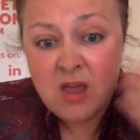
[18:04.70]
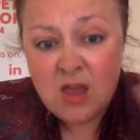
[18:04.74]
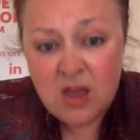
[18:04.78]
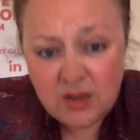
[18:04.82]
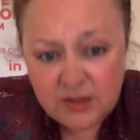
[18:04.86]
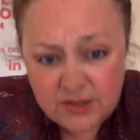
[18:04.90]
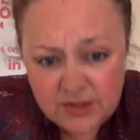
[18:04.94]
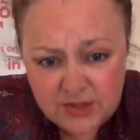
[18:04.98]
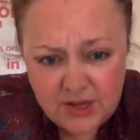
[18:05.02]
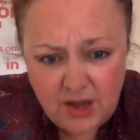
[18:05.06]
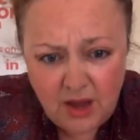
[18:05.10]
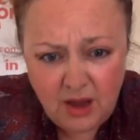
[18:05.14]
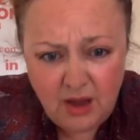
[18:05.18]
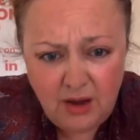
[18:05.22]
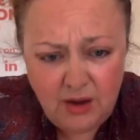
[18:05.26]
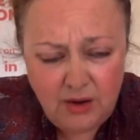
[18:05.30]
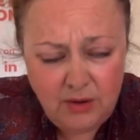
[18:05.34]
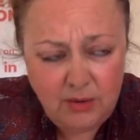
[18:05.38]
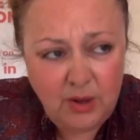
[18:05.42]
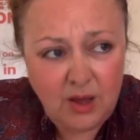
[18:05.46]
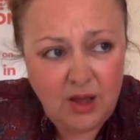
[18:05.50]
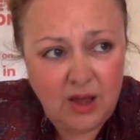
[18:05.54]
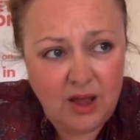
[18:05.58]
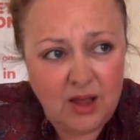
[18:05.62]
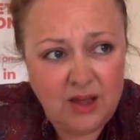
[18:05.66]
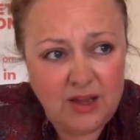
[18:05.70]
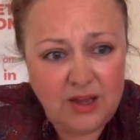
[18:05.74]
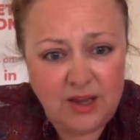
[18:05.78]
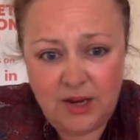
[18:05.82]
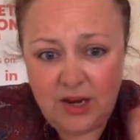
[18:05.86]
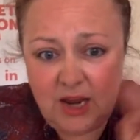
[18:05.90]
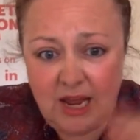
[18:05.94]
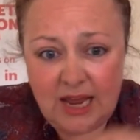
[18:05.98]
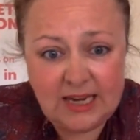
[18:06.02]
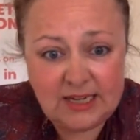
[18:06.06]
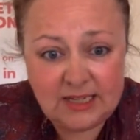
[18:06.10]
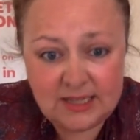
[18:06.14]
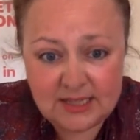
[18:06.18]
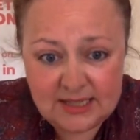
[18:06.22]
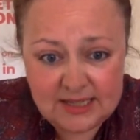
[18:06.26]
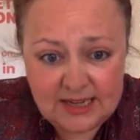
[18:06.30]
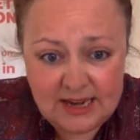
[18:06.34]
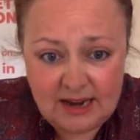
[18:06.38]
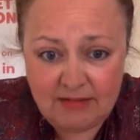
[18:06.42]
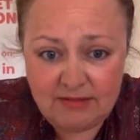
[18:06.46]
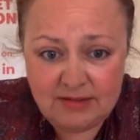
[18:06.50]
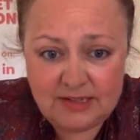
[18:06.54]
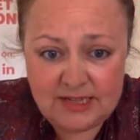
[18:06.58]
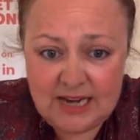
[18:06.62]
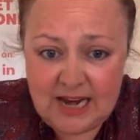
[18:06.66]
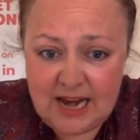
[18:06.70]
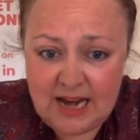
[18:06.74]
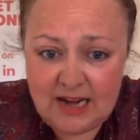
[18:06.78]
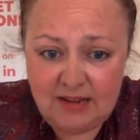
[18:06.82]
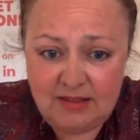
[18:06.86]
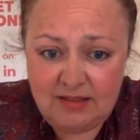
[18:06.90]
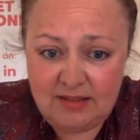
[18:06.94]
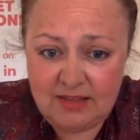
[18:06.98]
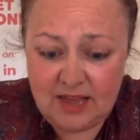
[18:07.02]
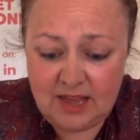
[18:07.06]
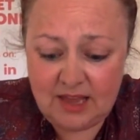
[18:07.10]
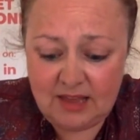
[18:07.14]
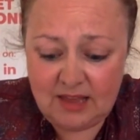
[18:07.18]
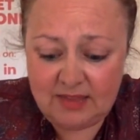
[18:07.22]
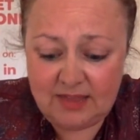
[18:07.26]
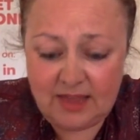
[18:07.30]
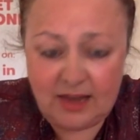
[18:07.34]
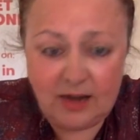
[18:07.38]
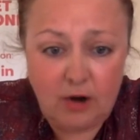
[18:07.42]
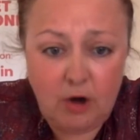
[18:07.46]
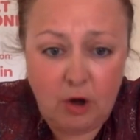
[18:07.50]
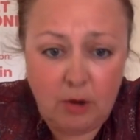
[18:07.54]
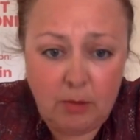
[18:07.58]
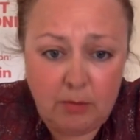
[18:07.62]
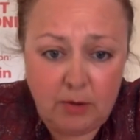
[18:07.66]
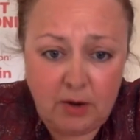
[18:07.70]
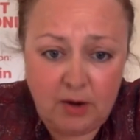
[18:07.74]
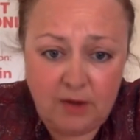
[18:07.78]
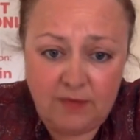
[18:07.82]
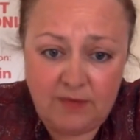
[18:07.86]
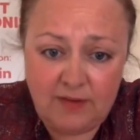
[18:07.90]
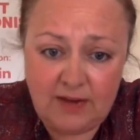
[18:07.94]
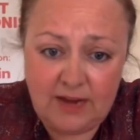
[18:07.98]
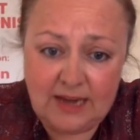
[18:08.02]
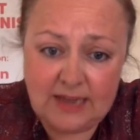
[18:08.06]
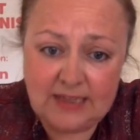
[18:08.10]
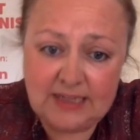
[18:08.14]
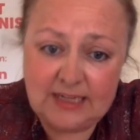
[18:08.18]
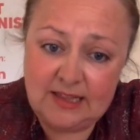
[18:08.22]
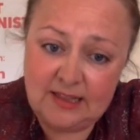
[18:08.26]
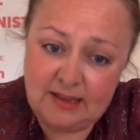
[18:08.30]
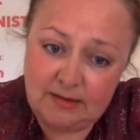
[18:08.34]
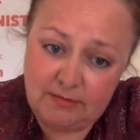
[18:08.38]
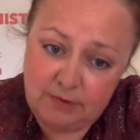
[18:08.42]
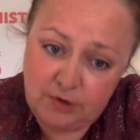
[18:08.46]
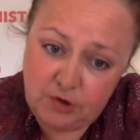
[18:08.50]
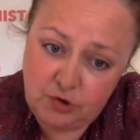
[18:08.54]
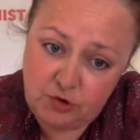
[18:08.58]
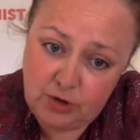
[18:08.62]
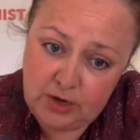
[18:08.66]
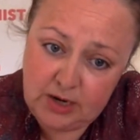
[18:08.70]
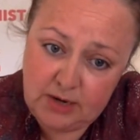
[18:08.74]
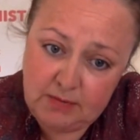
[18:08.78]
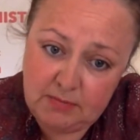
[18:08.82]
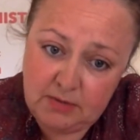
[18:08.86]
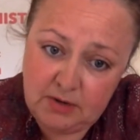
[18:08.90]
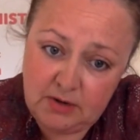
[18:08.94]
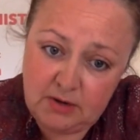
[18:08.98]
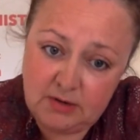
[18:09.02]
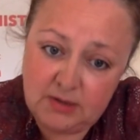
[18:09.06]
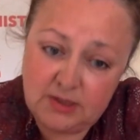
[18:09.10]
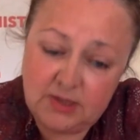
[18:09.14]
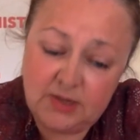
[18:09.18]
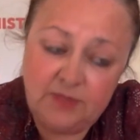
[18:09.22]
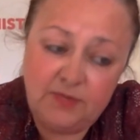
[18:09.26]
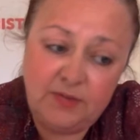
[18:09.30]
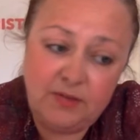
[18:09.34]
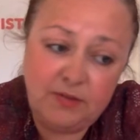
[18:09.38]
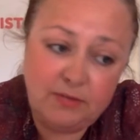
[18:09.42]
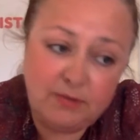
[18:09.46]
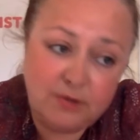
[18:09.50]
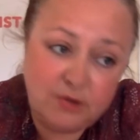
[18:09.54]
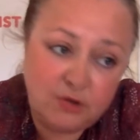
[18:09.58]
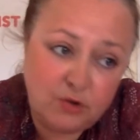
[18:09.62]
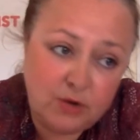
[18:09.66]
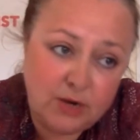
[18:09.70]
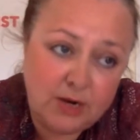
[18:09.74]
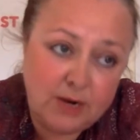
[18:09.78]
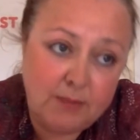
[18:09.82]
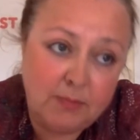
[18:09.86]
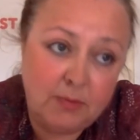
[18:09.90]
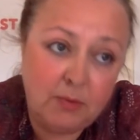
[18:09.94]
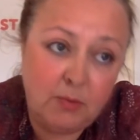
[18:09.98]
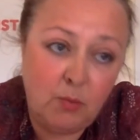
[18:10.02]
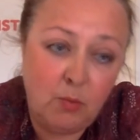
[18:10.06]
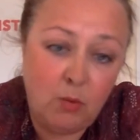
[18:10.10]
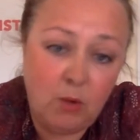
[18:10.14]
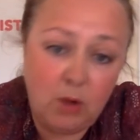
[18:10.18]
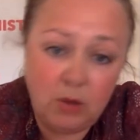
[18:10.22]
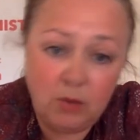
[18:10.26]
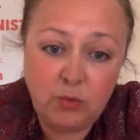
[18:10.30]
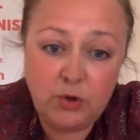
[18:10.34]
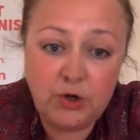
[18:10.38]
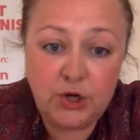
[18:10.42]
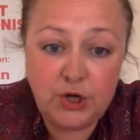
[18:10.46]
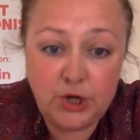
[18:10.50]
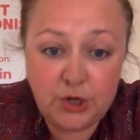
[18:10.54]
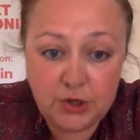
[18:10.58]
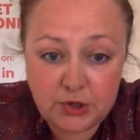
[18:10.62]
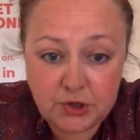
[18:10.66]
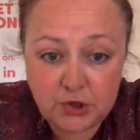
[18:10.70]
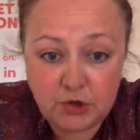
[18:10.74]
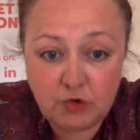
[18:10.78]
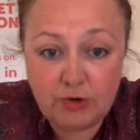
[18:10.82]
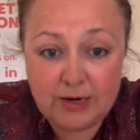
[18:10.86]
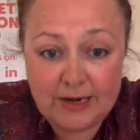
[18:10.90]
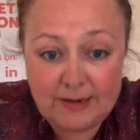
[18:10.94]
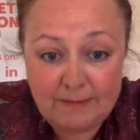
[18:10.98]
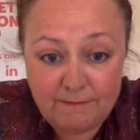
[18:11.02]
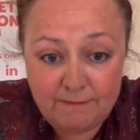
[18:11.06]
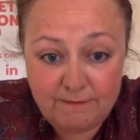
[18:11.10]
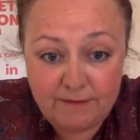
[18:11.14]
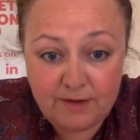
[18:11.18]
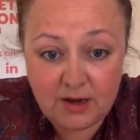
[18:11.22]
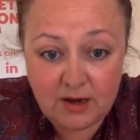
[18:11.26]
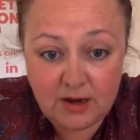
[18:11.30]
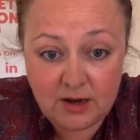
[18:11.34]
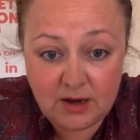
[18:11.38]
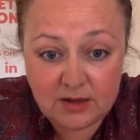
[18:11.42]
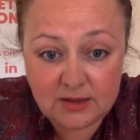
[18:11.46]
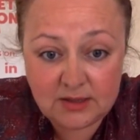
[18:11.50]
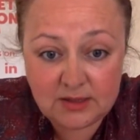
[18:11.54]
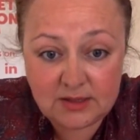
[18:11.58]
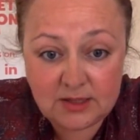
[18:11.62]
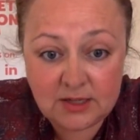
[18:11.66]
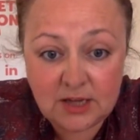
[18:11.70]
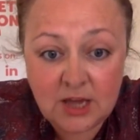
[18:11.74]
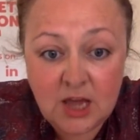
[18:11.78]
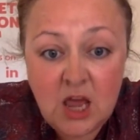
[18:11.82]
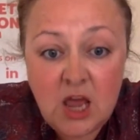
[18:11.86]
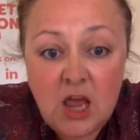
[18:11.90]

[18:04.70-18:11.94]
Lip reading: So it doesn't guarantee anything. They're not a prophylactic, they're a treatment. So if they're a treatment, why wouldn't you screen first?